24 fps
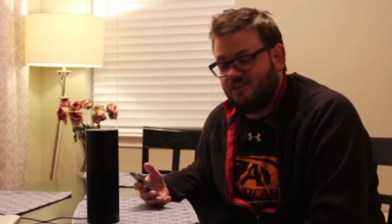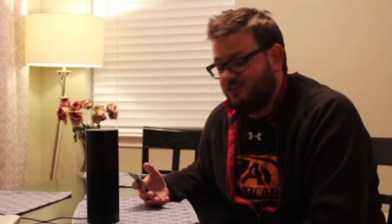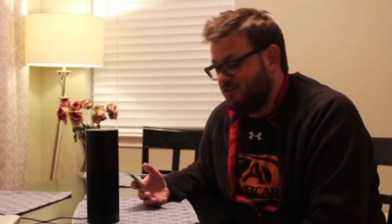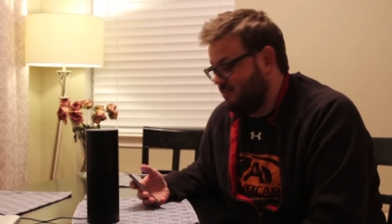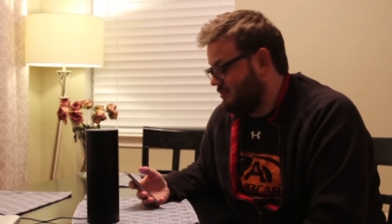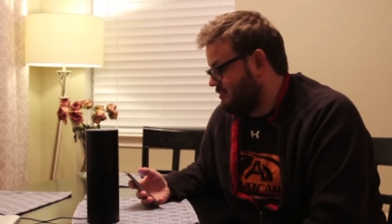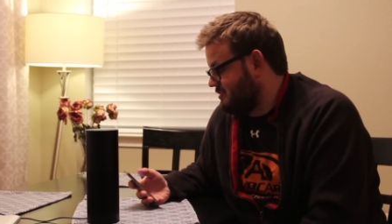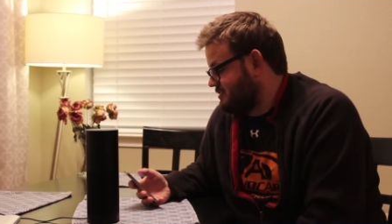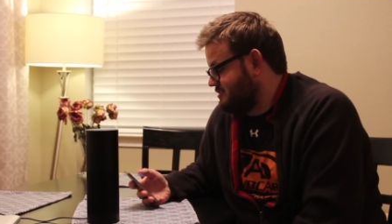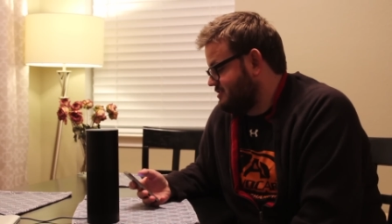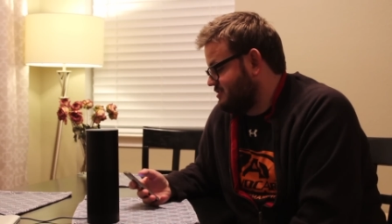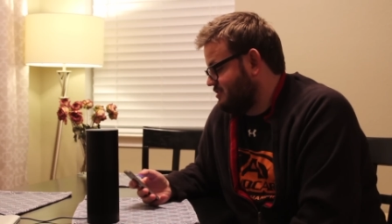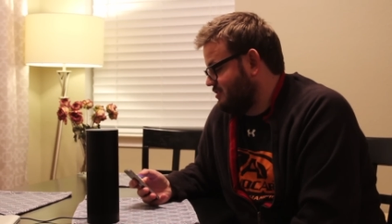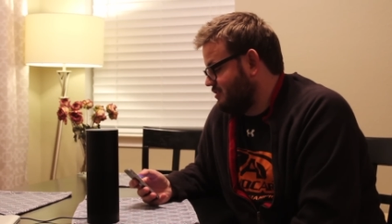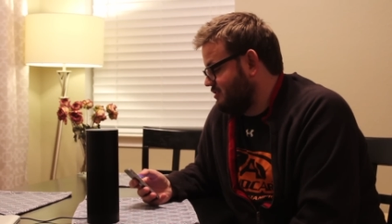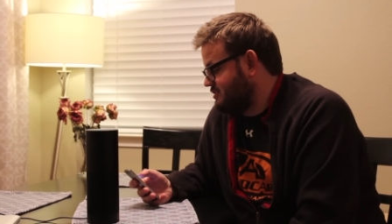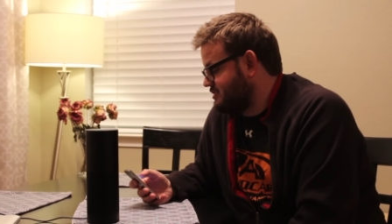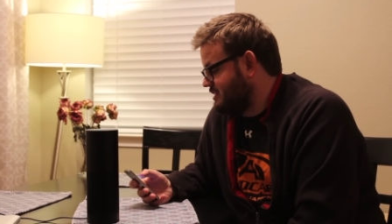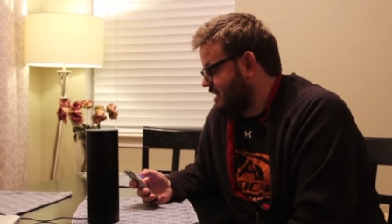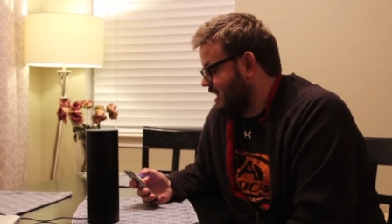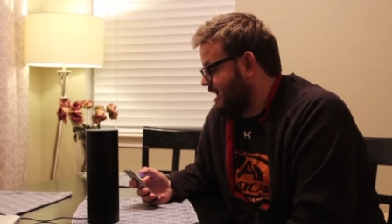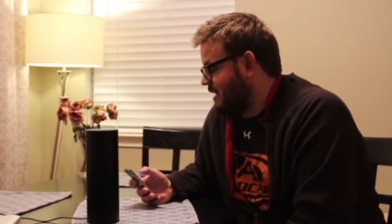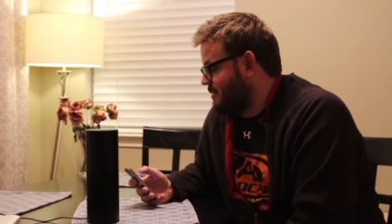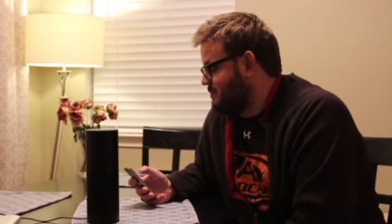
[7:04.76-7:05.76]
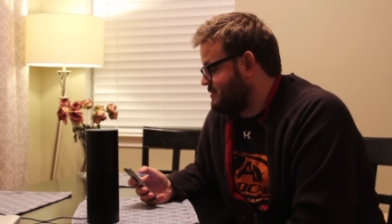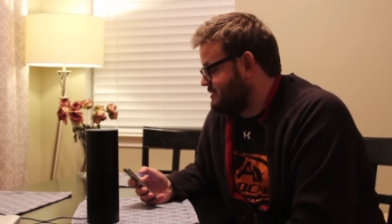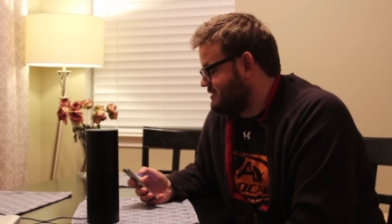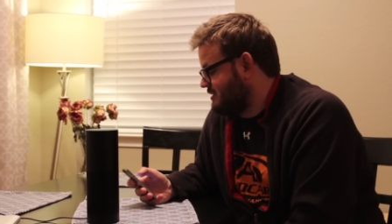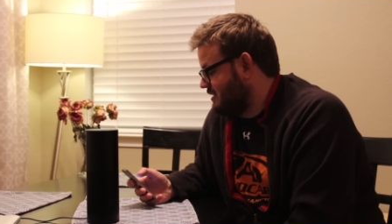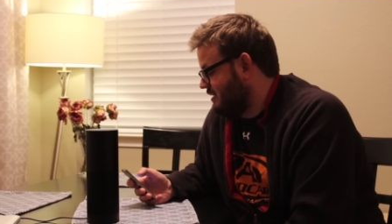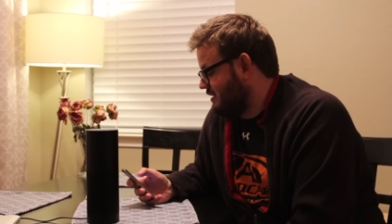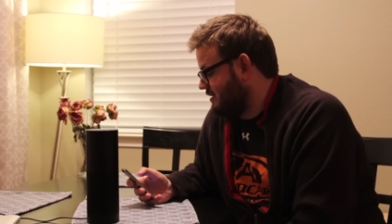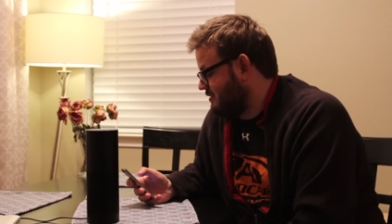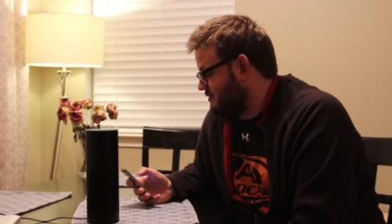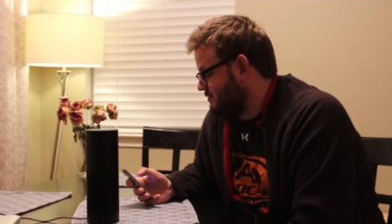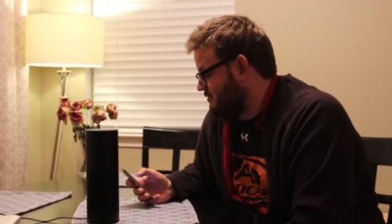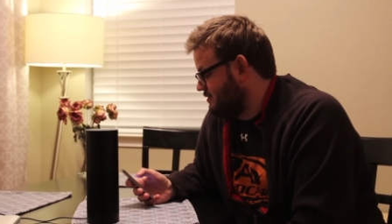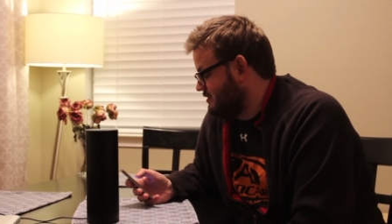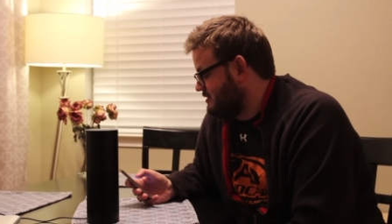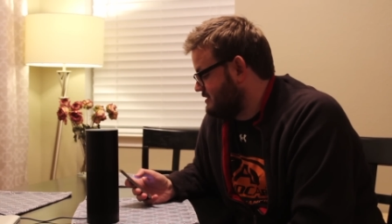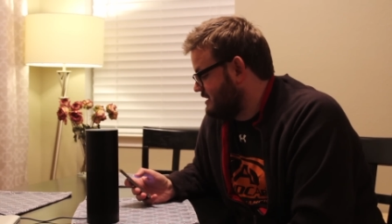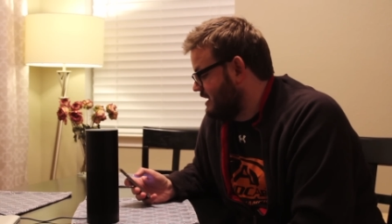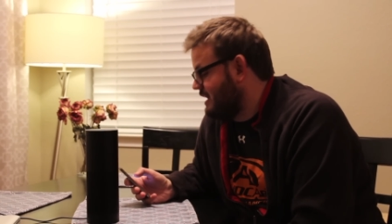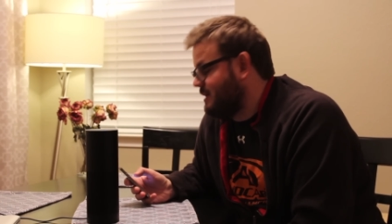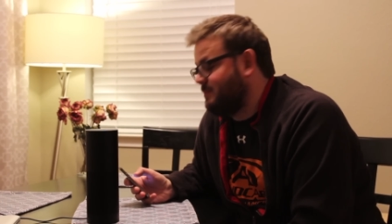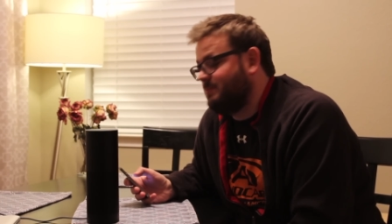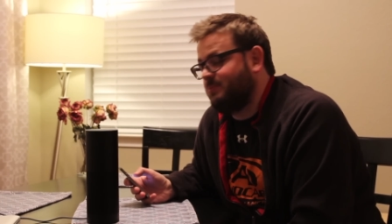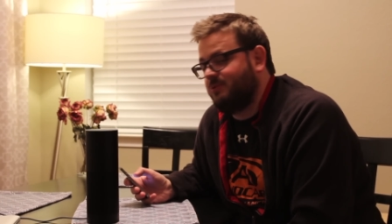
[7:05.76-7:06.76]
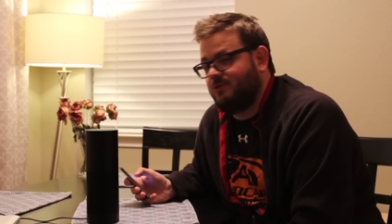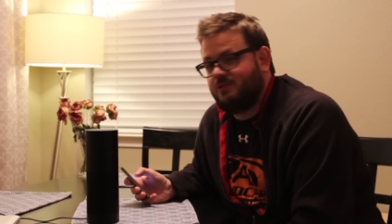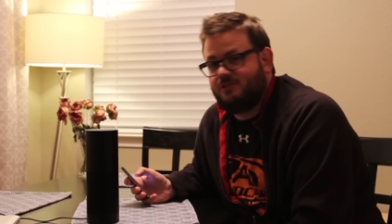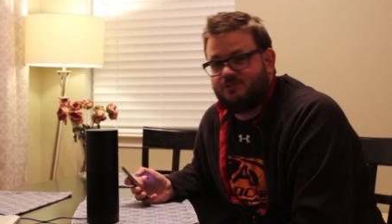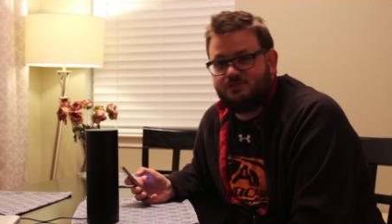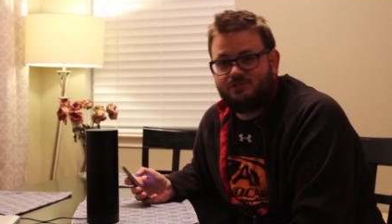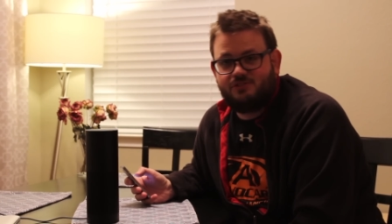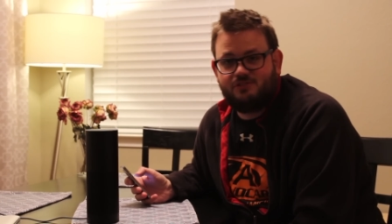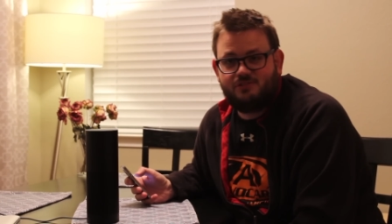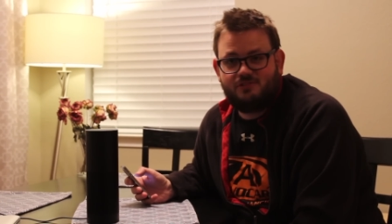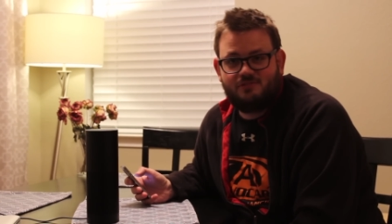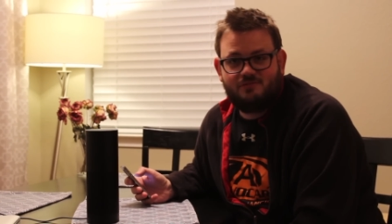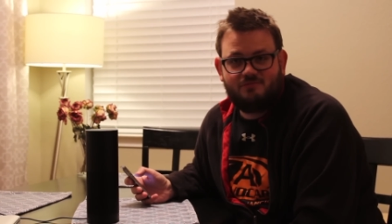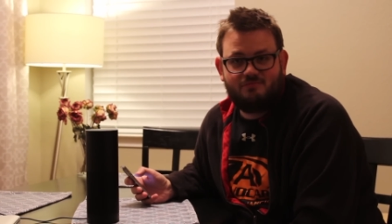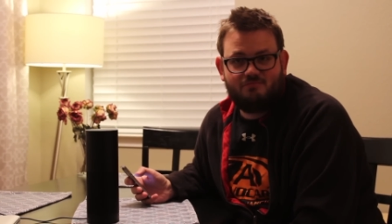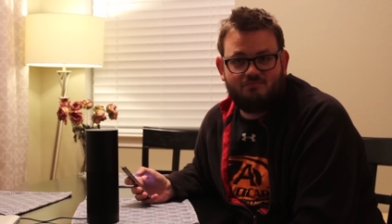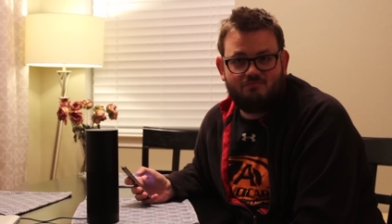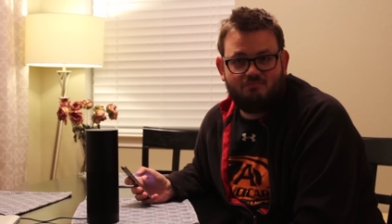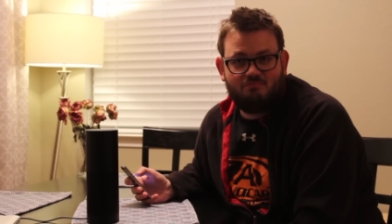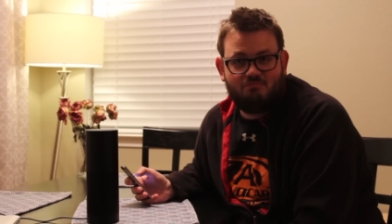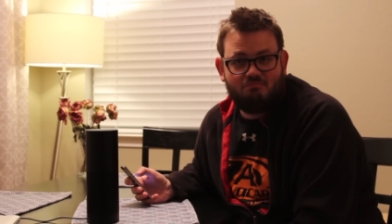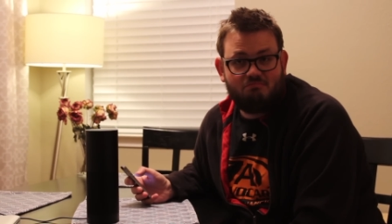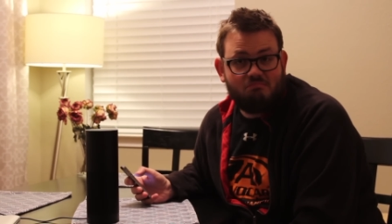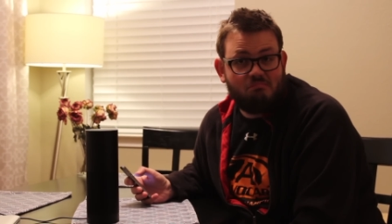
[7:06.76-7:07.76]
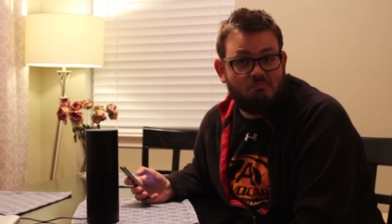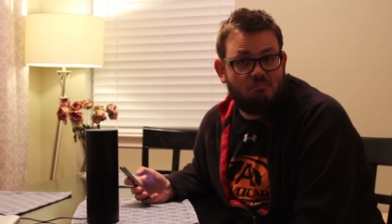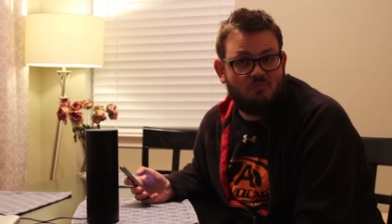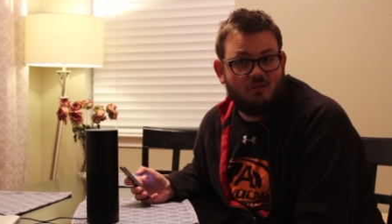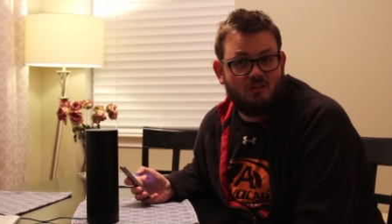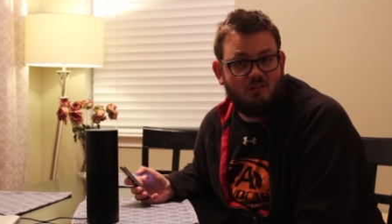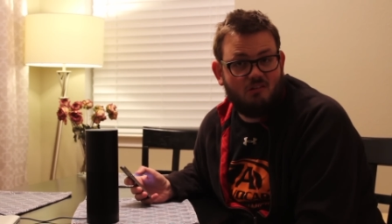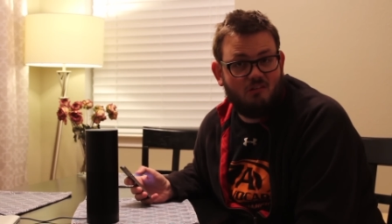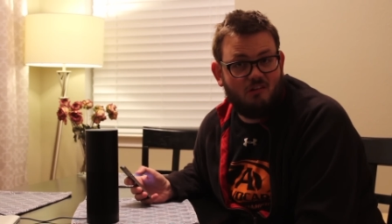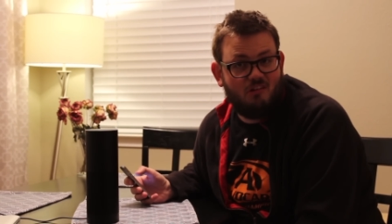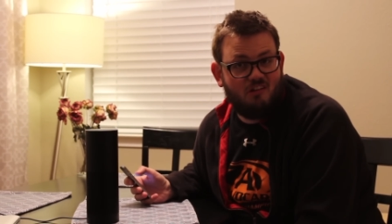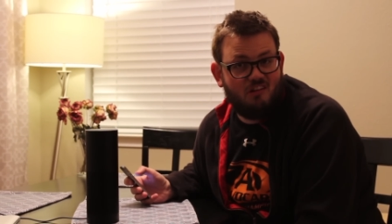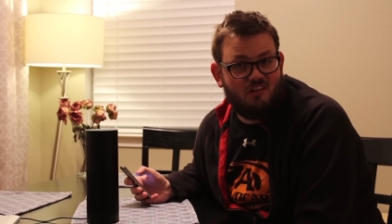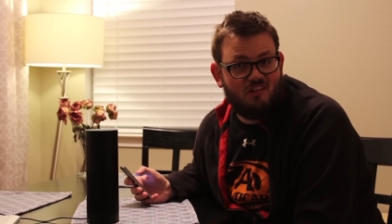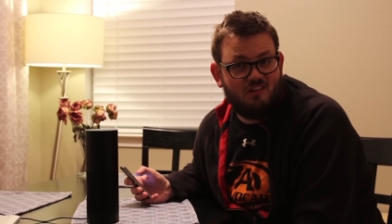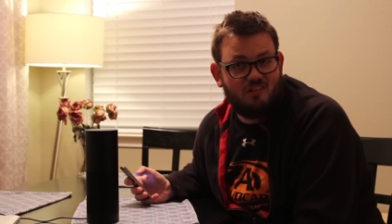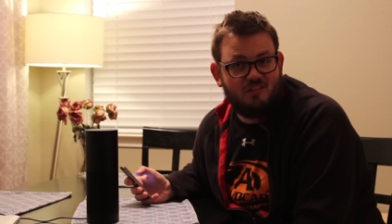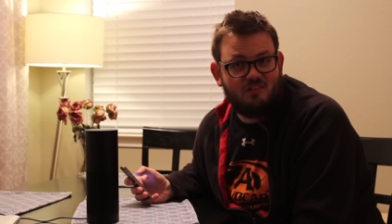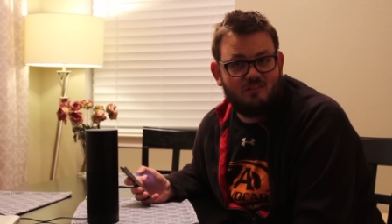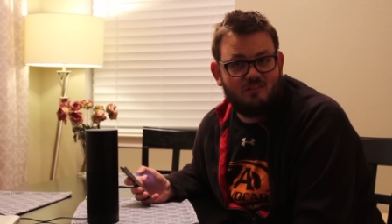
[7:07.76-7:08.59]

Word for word: you can search Amazon for diapers. Huh.